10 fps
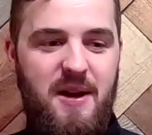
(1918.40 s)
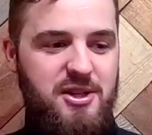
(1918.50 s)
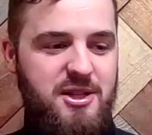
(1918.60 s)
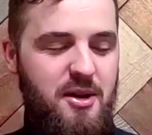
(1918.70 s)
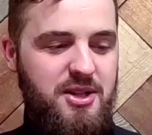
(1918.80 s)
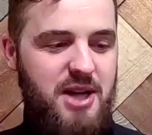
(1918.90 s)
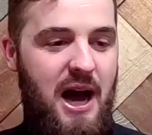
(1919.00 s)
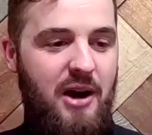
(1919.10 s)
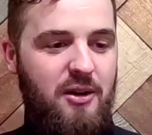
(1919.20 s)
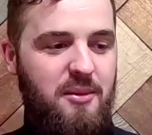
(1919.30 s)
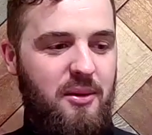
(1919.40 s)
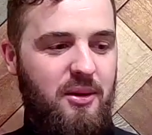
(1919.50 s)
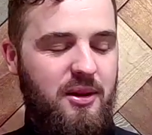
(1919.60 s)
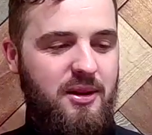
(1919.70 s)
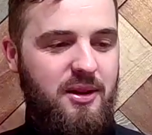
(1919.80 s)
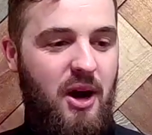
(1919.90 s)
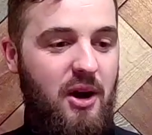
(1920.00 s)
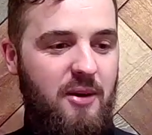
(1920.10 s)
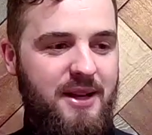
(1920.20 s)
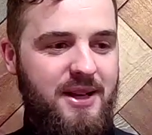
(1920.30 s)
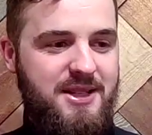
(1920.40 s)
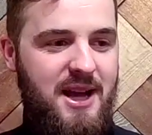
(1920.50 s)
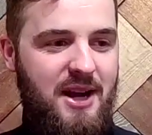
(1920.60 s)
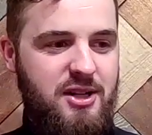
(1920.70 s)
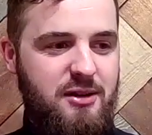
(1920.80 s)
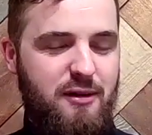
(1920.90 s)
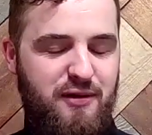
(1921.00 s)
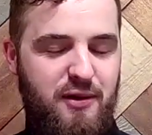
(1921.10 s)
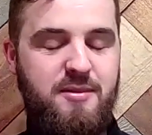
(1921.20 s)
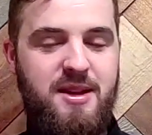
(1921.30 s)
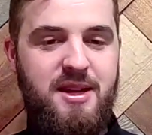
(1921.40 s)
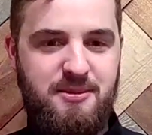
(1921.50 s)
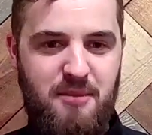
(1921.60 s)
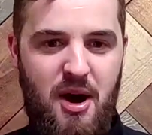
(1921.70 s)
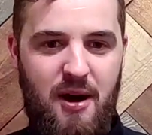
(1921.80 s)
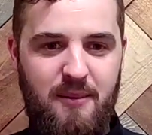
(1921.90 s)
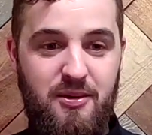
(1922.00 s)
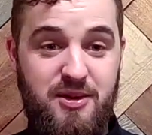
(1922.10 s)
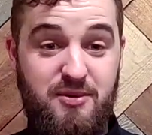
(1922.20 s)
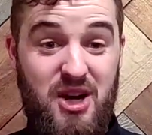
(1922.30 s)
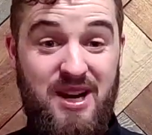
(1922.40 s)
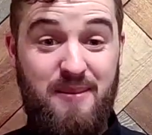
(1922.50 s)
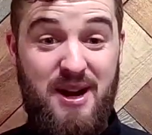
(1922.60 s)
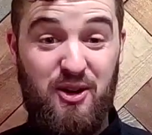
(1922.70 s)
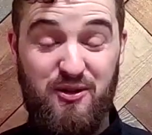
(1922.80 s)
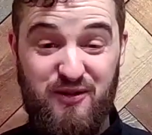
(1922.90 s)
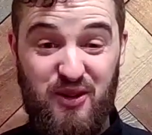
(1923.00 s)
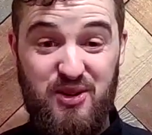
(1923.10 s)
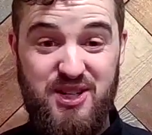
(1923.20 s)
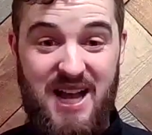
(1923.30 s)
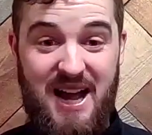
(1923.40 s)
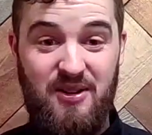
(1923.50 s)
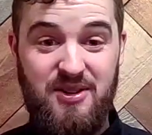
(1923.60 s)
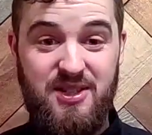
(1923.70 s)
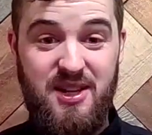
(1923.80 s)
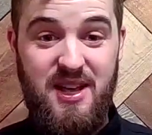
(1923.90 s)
was the most honorable call because he actually referred me his mom, who was trying to buy her first house.